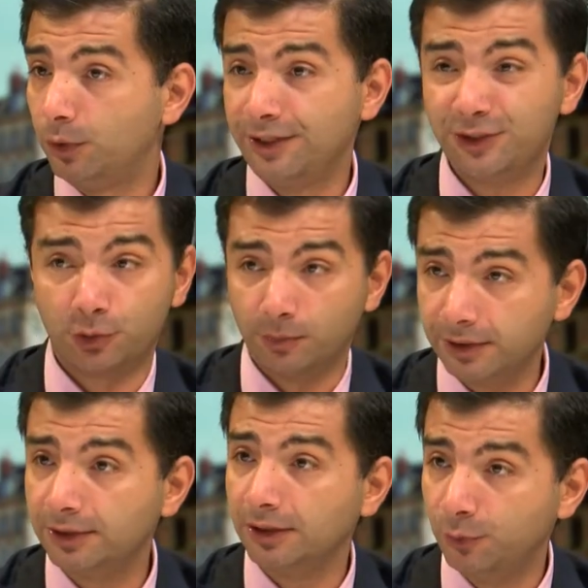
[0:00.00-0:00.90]
were
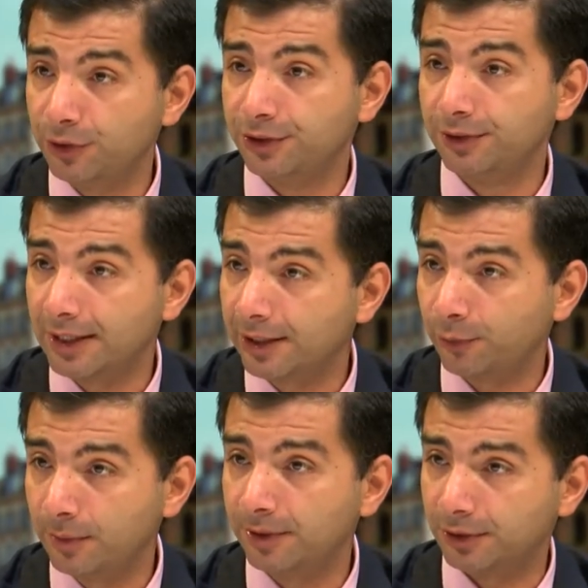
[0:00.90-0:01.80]
instrumental in reaching that
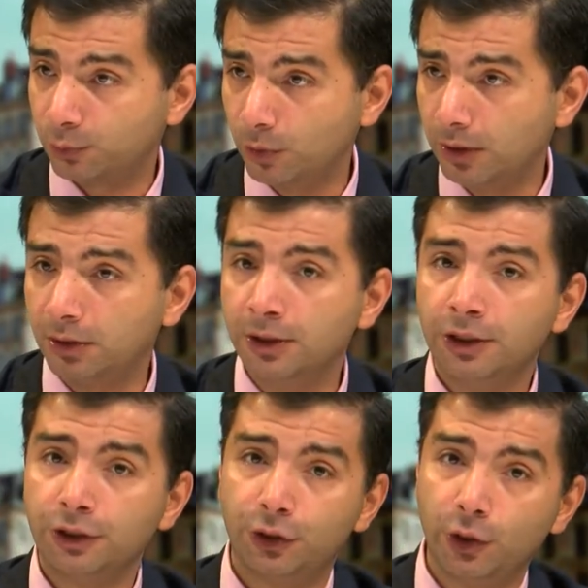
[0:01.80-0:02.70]
agreement as well,
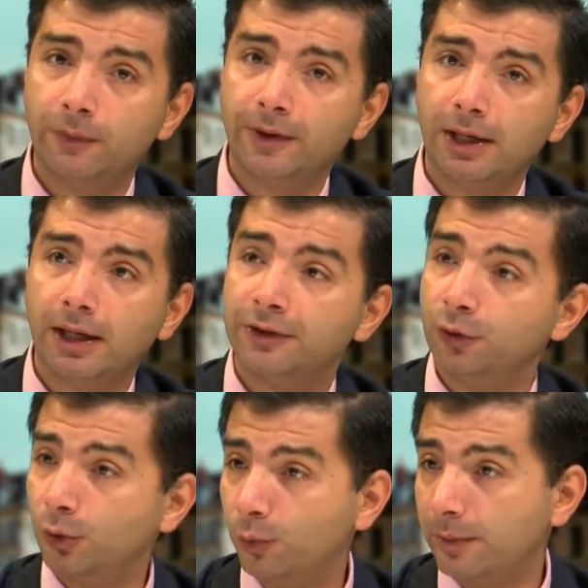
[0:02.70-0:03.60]
Cuba
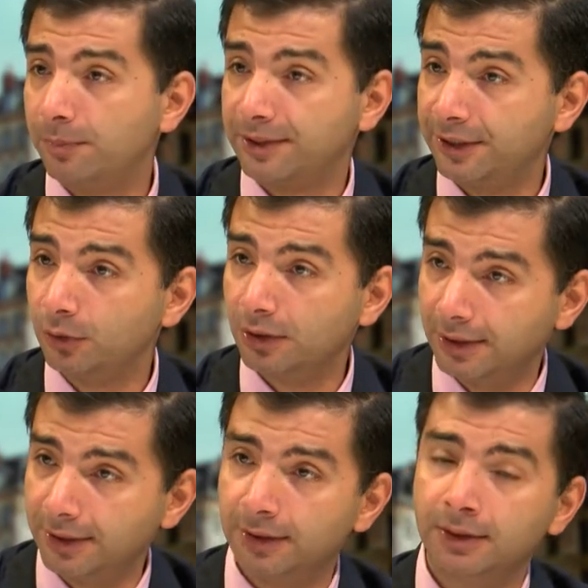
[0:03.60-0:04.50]
and Norway
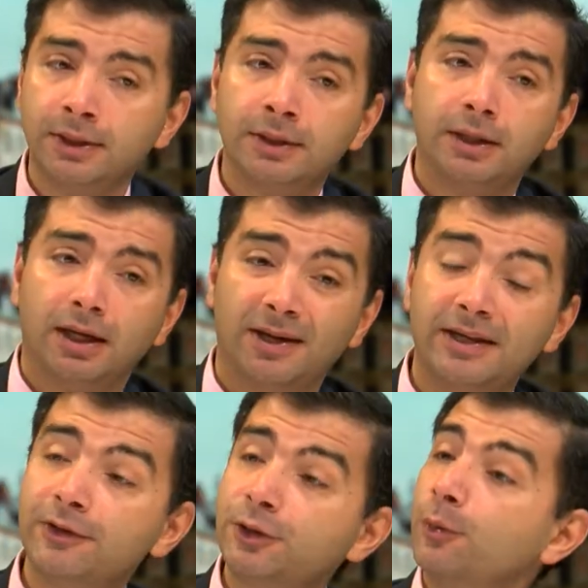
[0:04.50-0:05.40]
particularly.
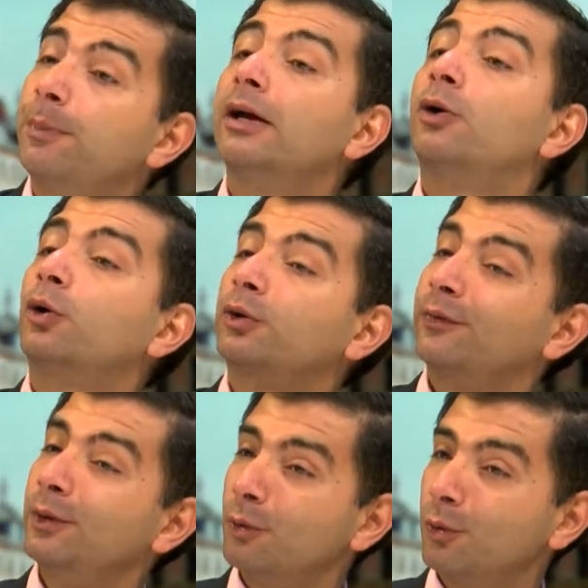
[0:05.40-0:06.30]
Even the European Court
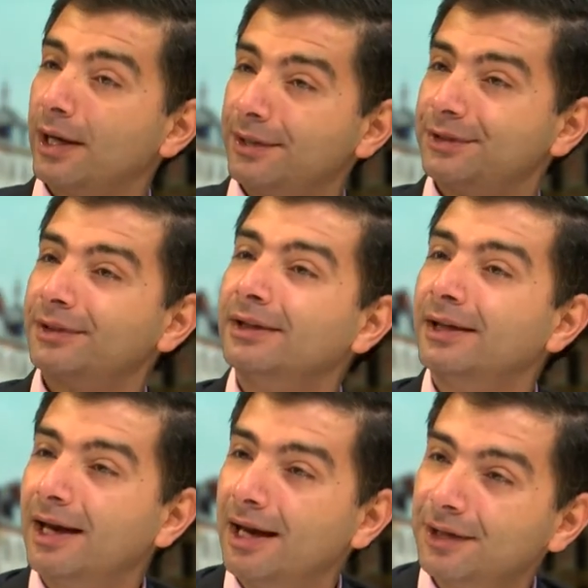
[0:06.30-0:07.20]
of Human Rights
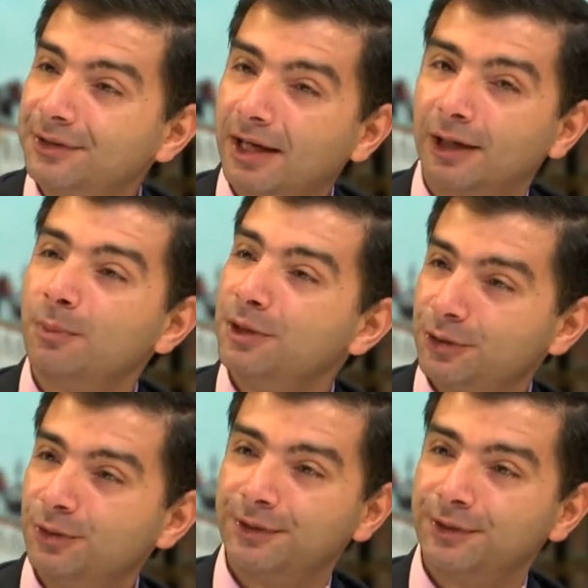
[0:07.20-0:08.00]
has a commissioner